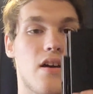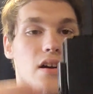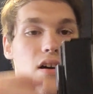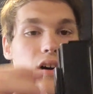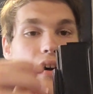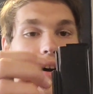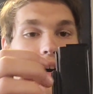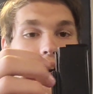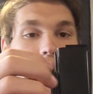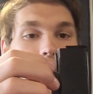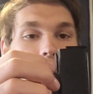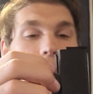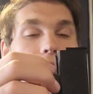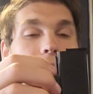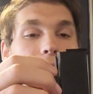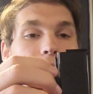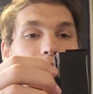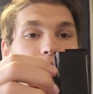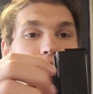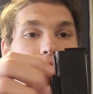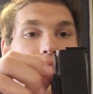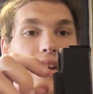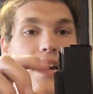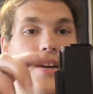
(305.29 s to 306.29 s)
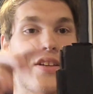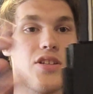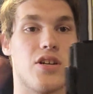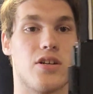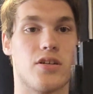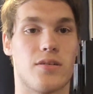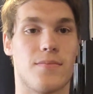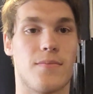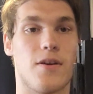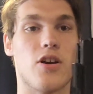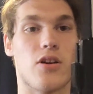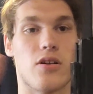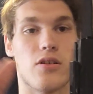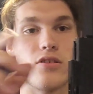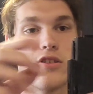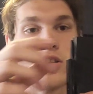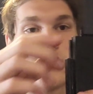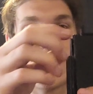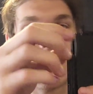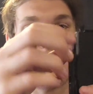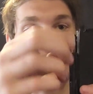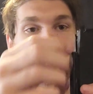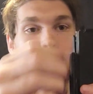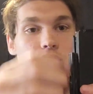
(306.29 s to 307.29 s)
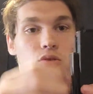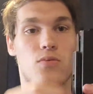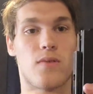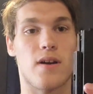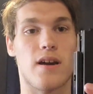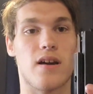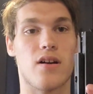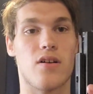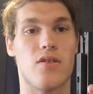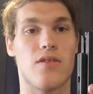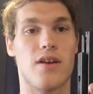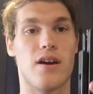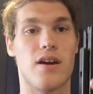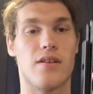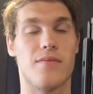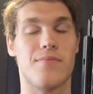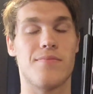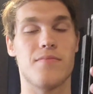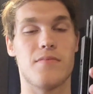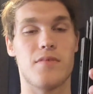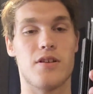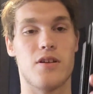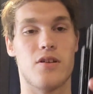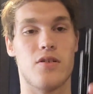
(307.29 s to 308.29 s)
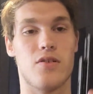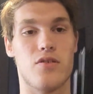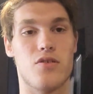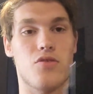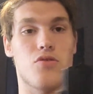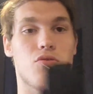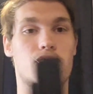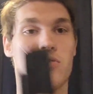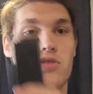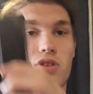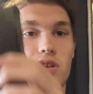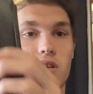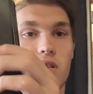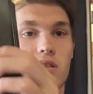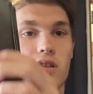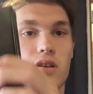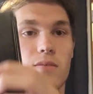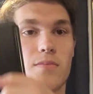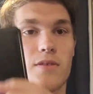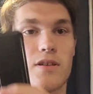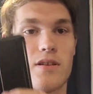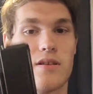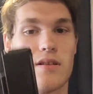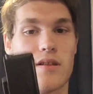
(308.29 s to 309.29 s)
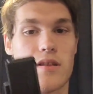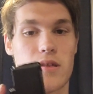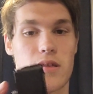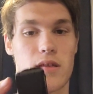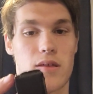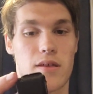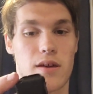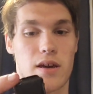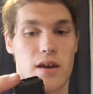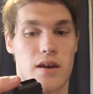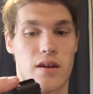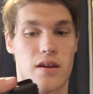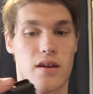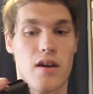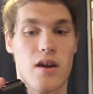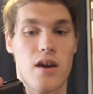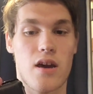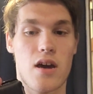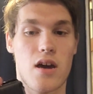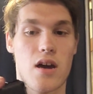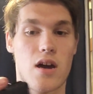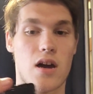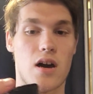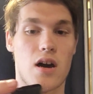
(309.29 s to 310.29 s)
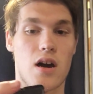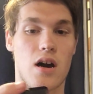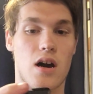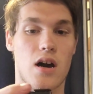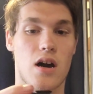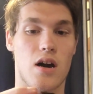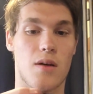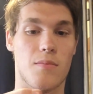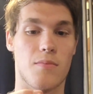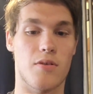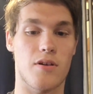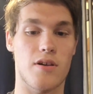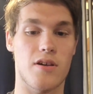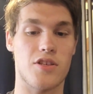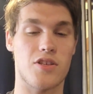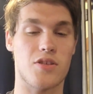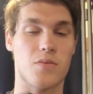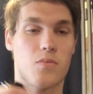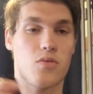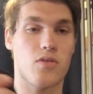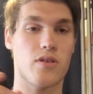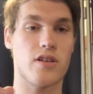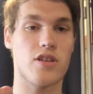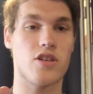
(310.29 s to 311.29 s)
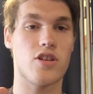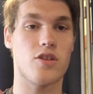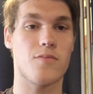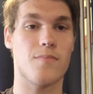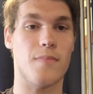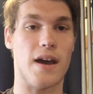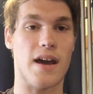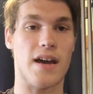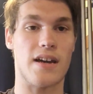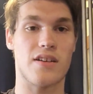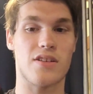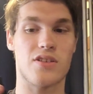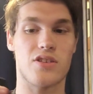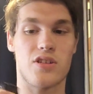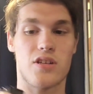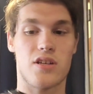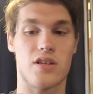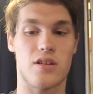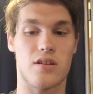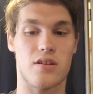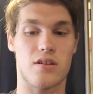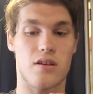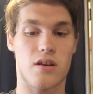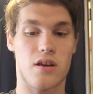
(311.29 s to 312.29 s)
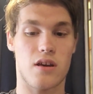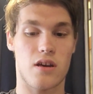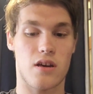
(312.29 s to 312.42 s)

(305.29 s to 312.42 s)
Obviously, I talked about earlier, has the rail that, you use to clip into the thing. But it's a pretty good magazine.